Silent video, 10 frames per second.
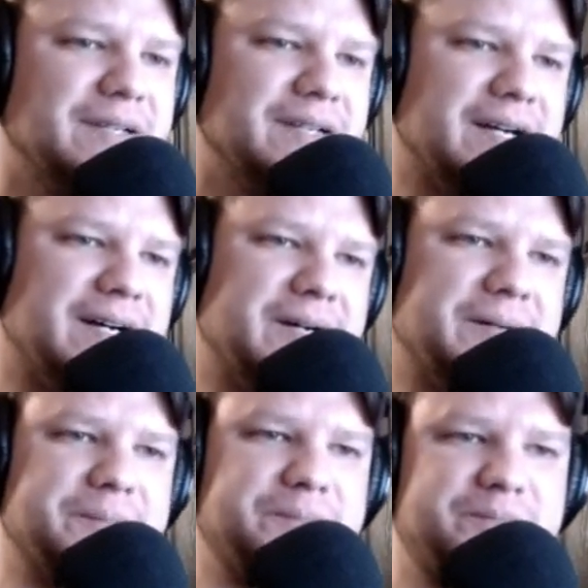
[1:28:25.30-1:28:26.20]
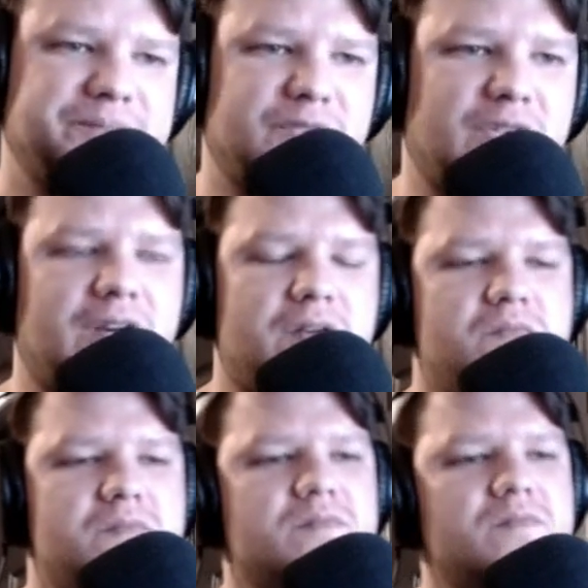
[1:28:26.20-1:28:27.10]
Yeah, because uh, he just had to tell us in
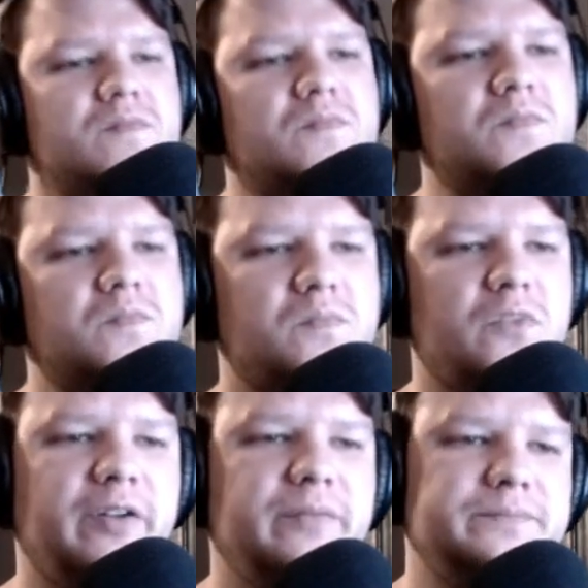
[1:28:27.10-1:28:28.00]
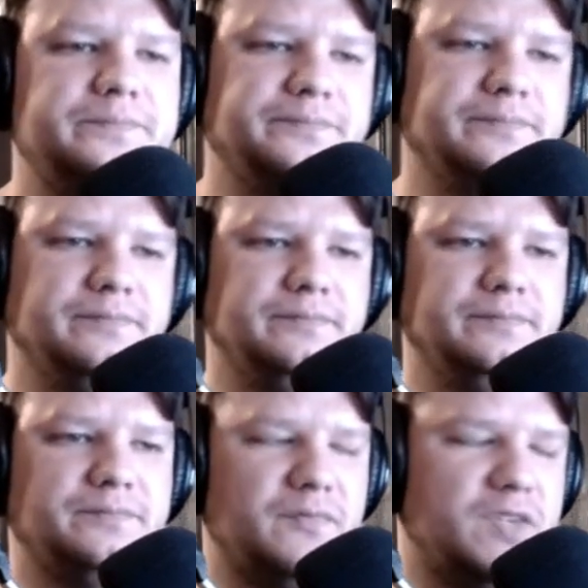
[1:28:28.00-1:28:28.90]
a 60 page interview.
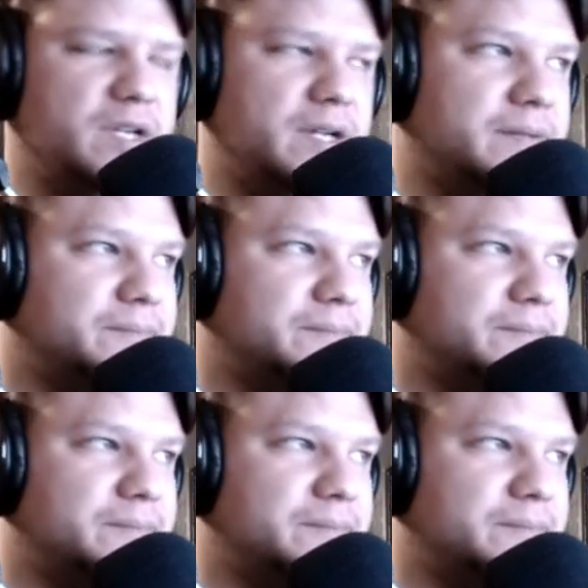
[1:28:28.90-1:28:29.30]
Yeah.